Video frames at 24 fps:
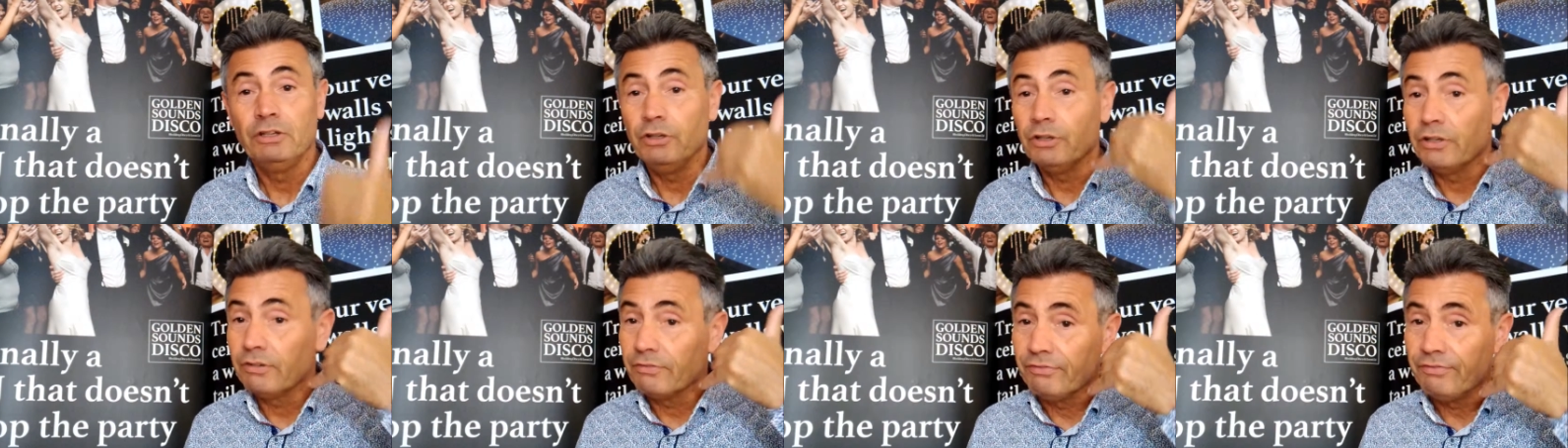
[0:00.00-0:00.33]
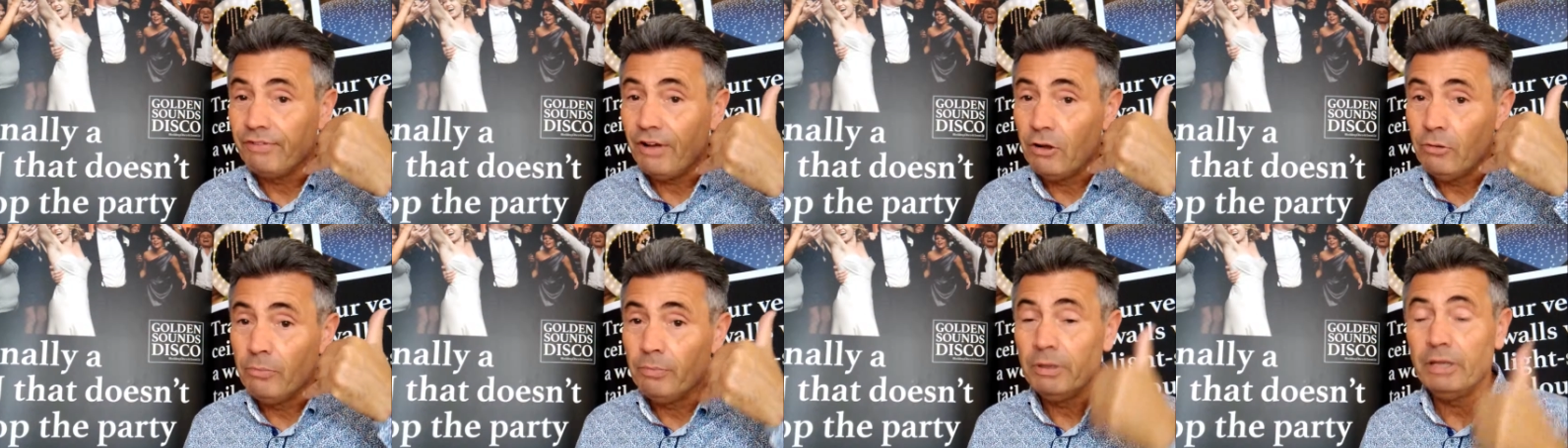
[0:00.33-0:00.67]
you can
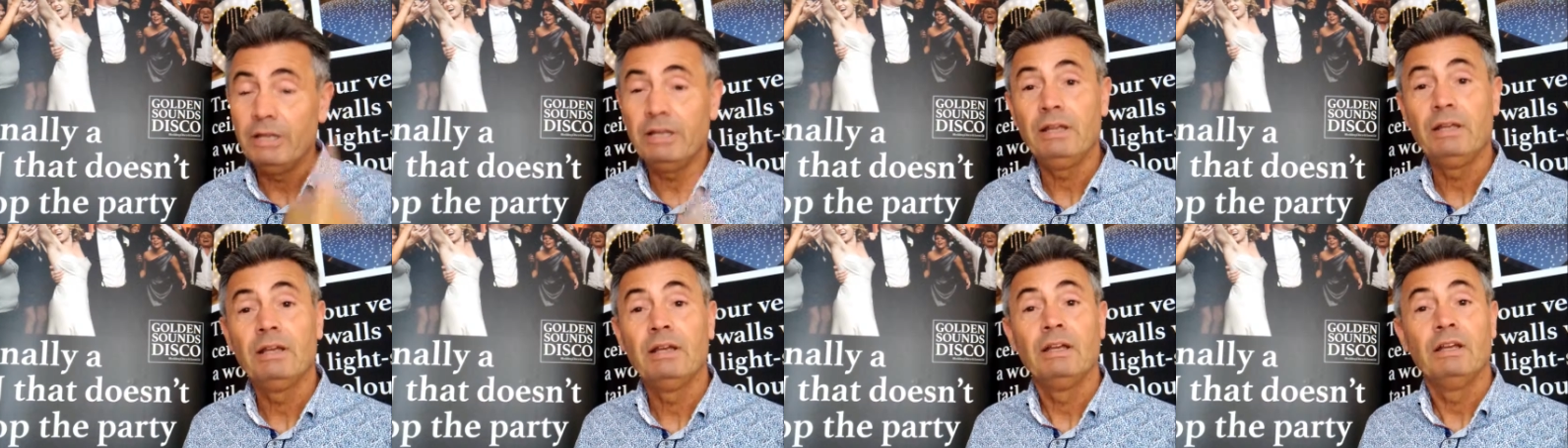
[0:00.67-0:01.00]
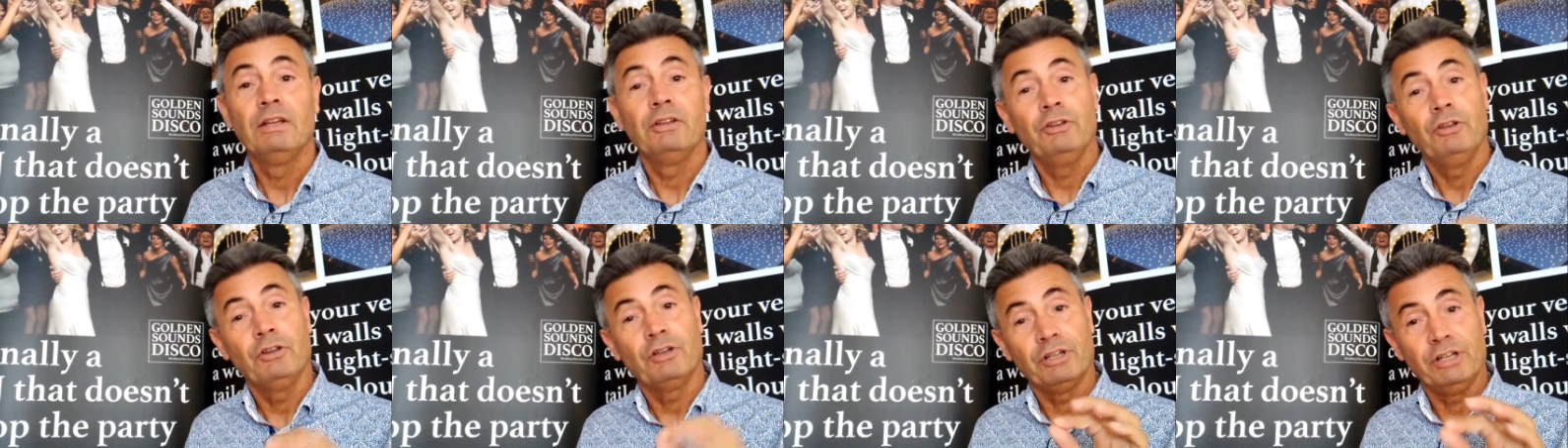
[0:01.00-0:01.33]
phone me,
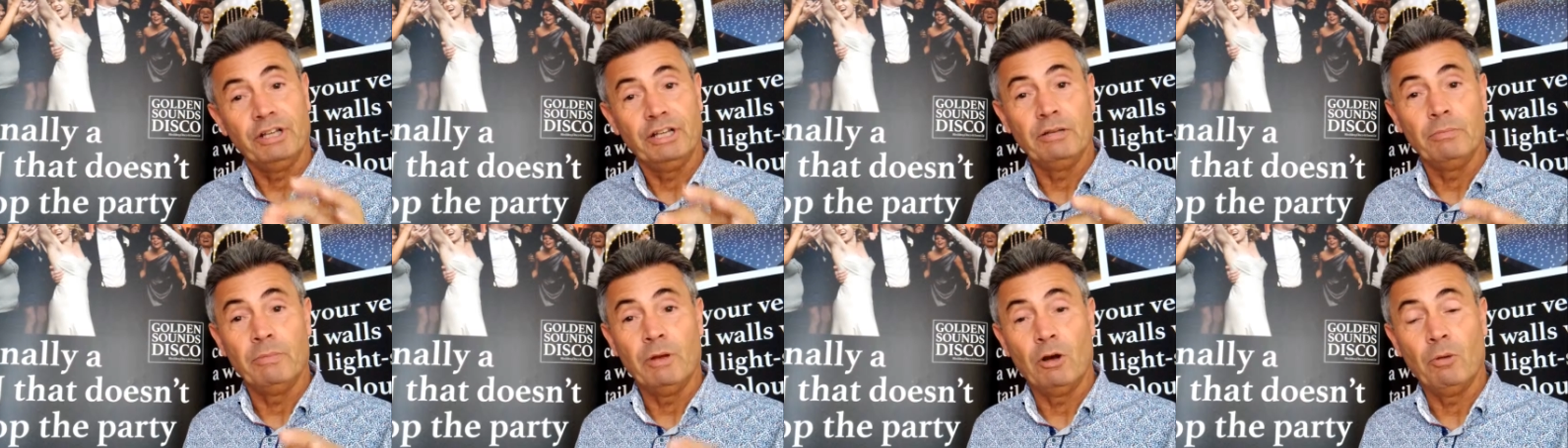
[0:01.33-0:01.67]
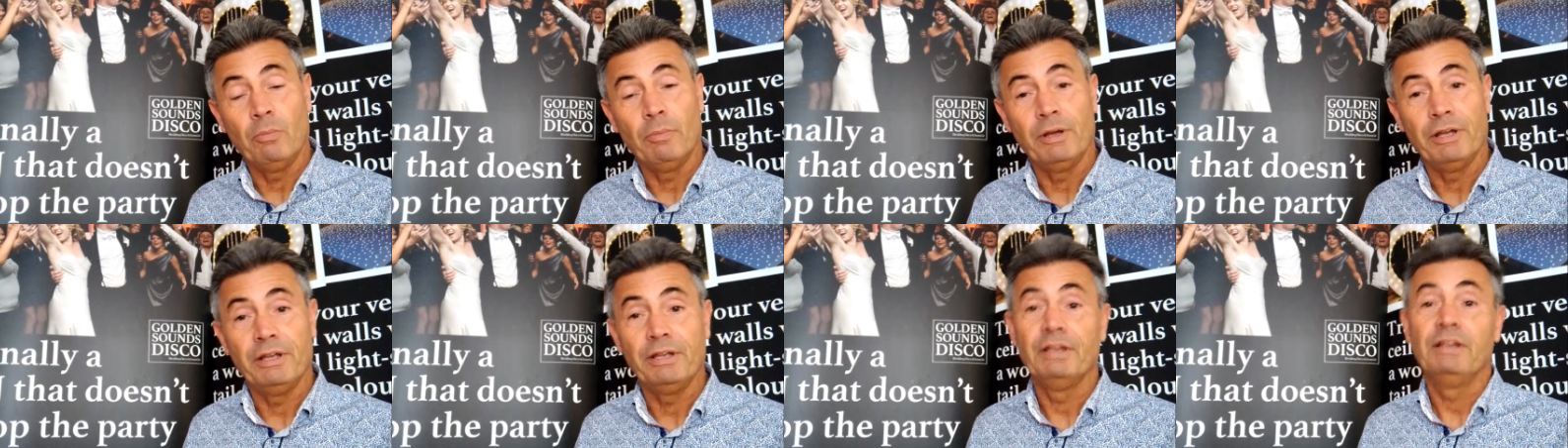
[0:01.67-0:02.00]
you can
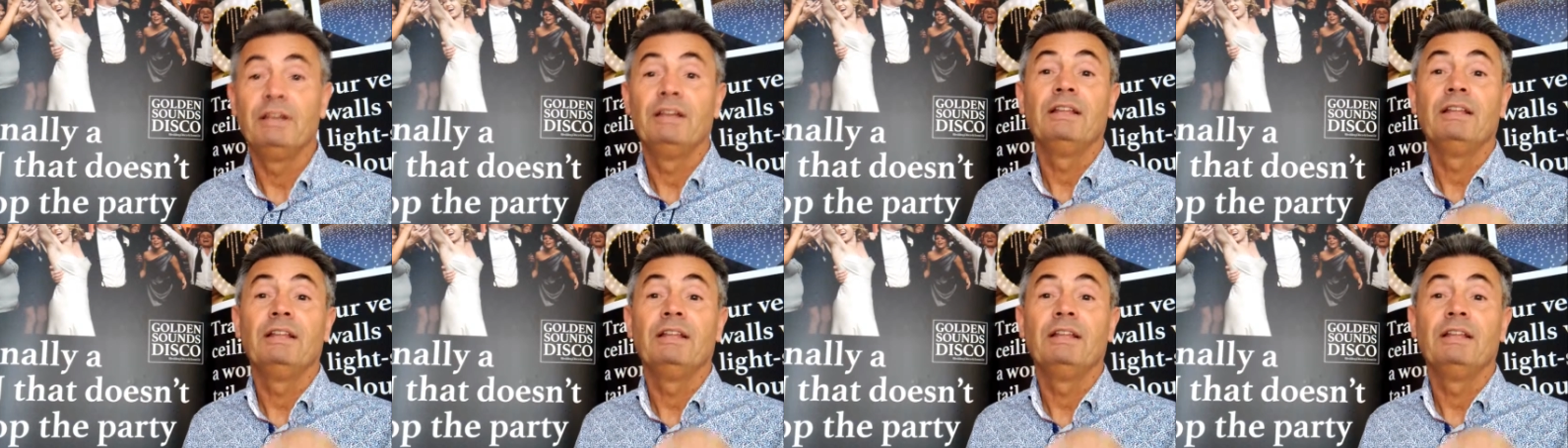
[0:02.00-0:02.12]
email me.